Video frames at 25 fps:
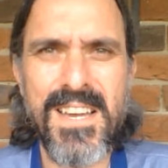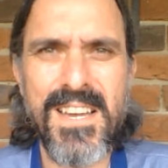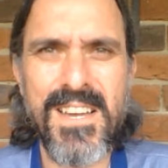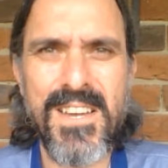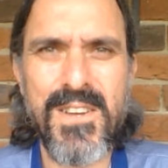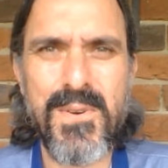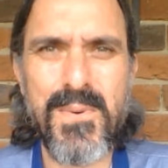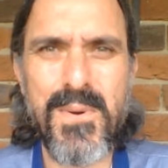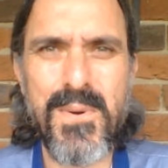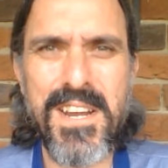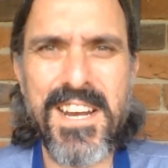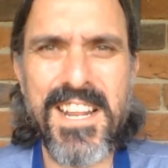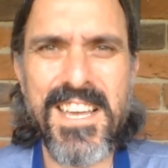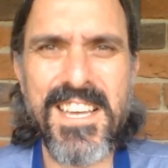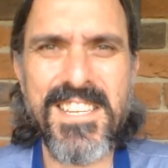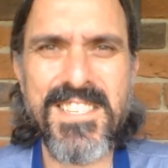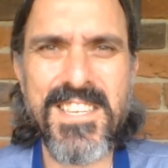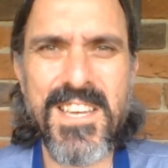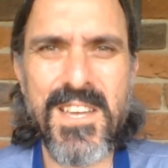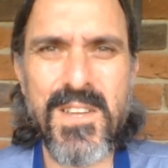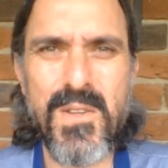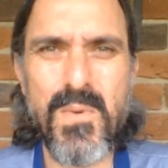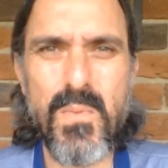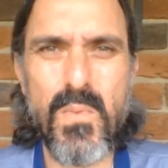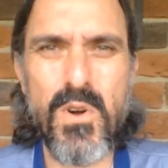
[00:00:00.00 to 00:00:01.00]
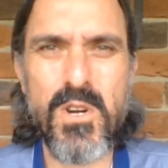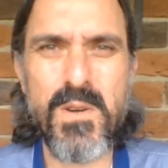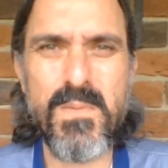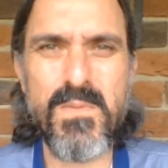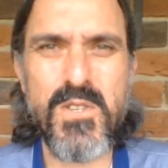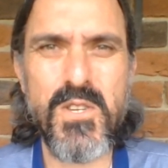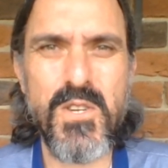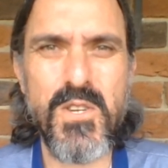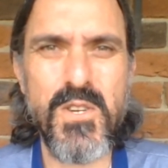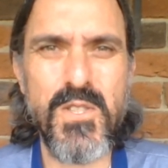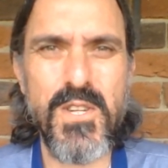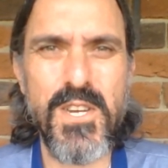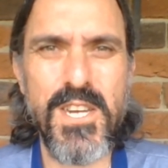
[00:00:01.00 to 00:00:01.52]
Greetings and welcome
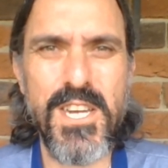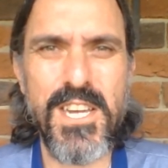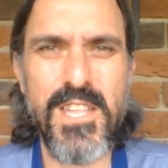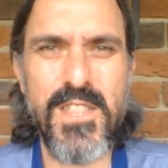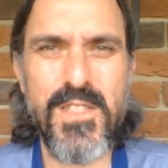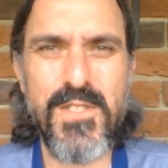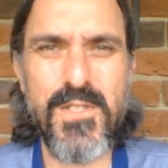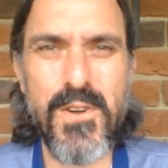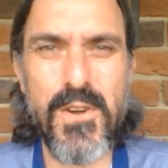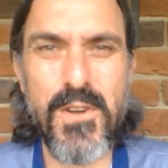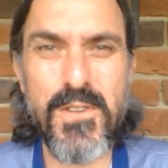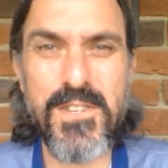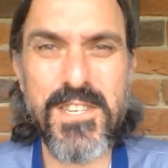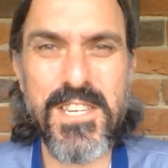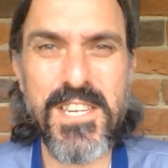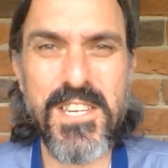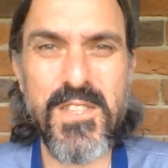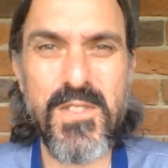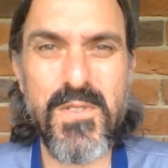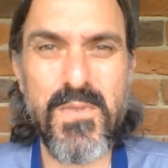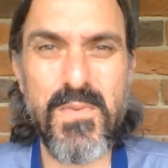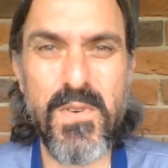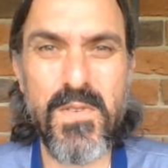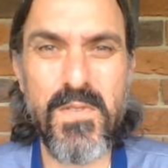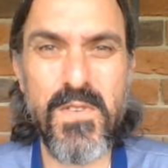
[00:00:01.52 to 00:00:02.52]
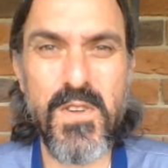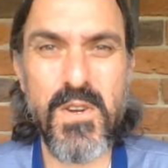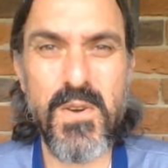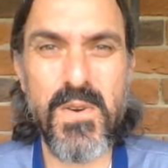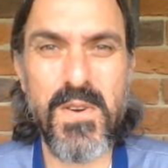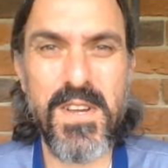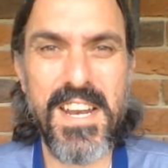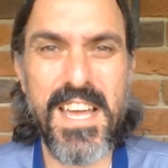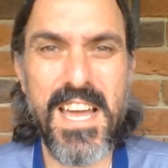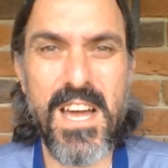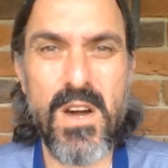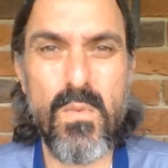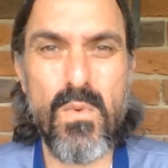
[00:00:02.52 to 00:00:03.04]
to the 13th review
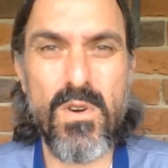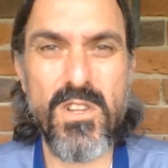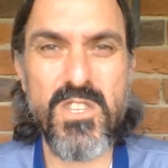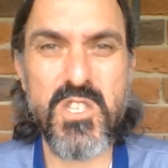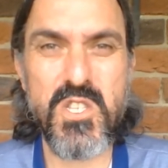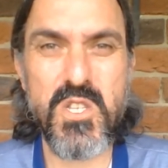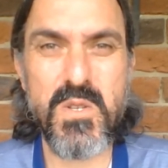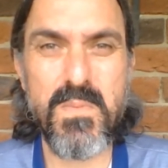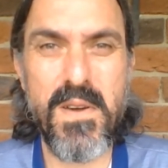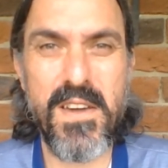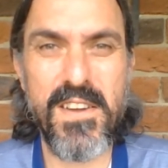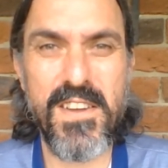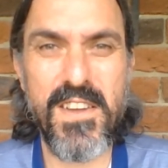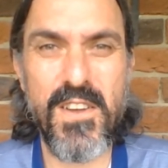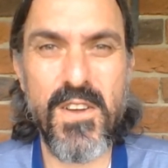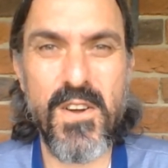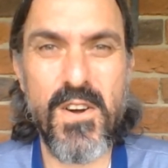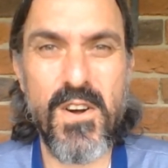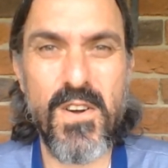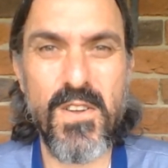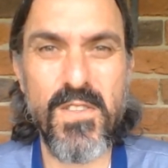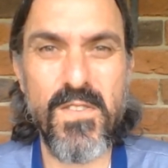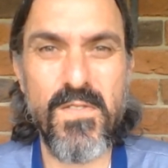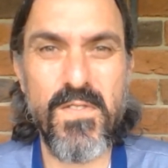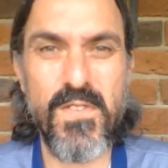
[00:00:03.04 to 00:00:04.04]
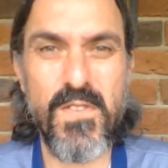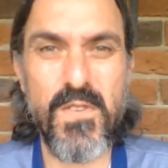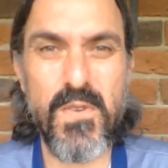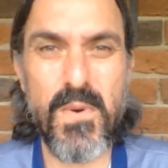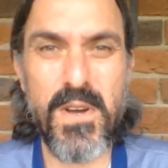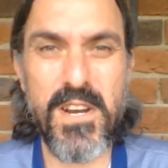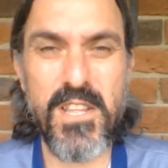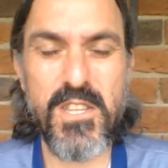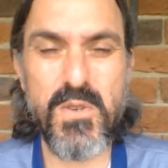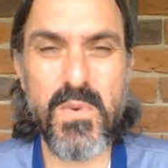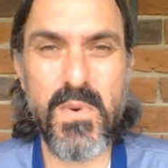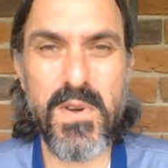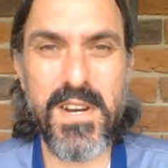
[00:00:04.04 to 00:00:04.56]
in our What's Smoking Hot
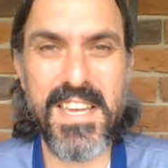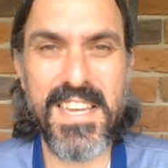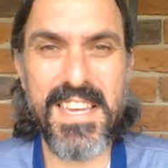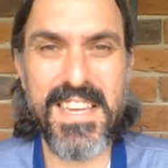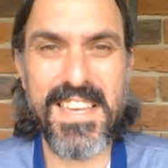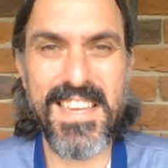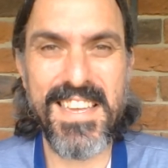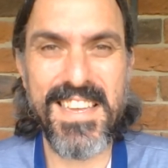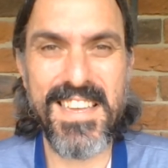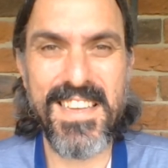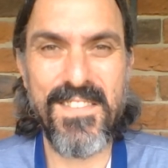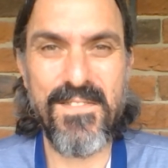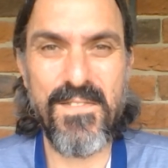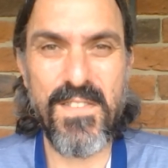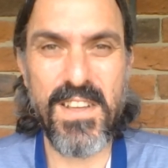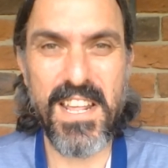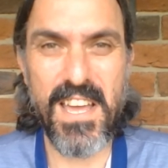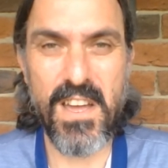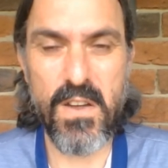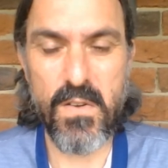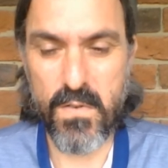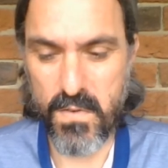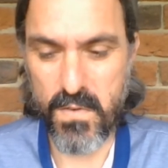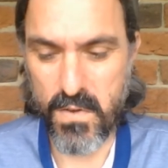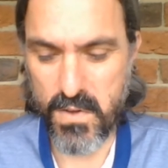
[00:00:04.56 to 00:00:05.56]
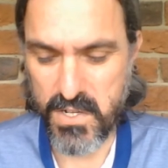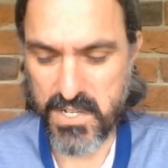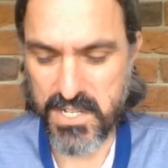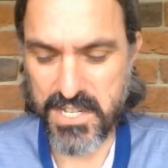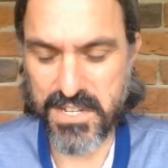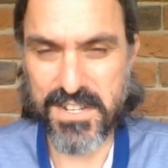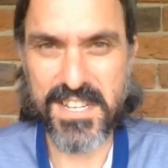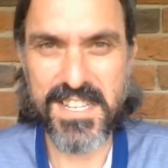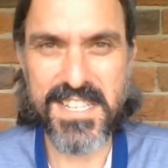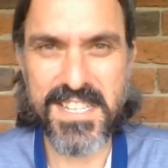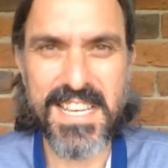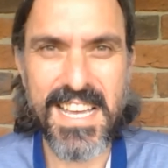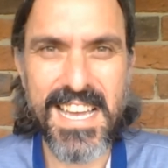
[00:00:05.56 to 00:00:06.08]
2020 video review
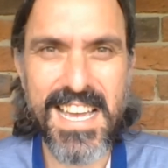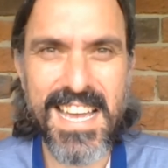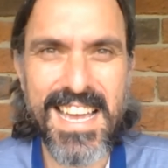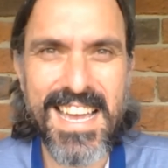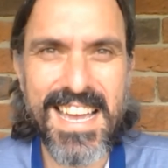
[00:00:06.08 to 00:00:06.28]
series.